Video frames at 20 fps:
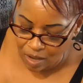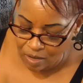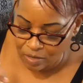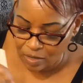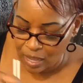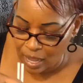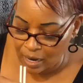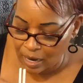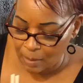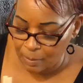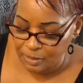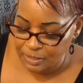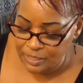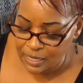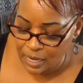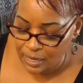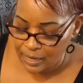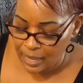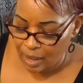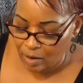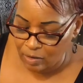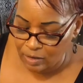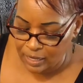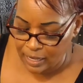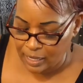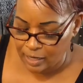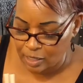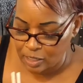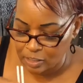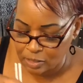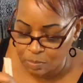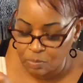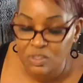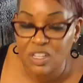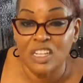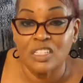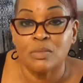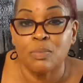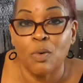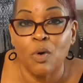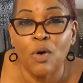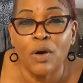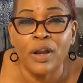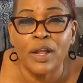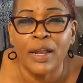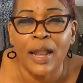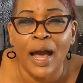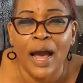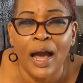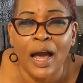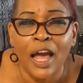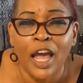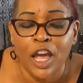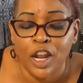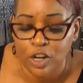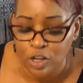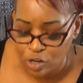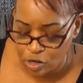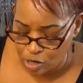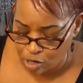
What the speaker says: Y'all, I'm gonna tell y'all again, this morning I had